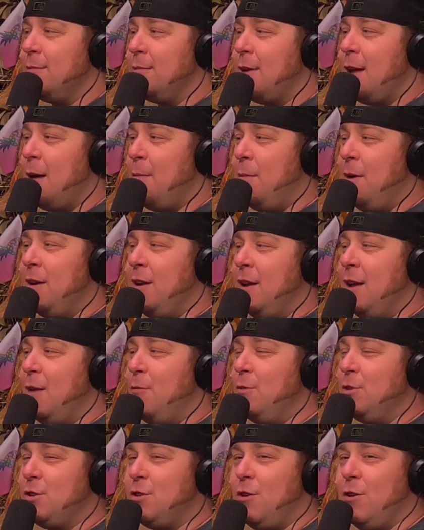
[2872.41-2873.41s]
How about that?
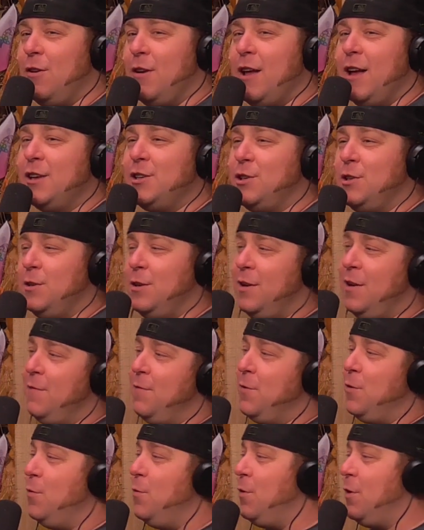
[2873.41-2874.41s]
Which Kardashian? If
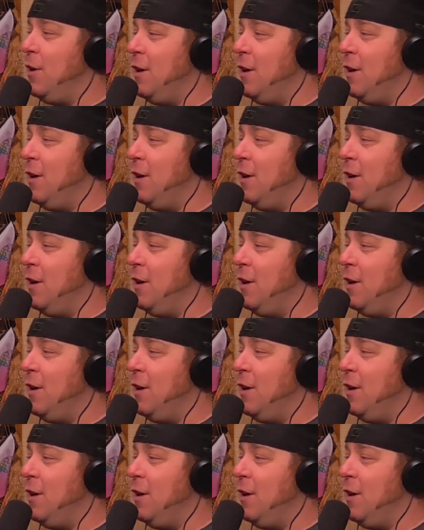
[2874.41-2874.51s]
you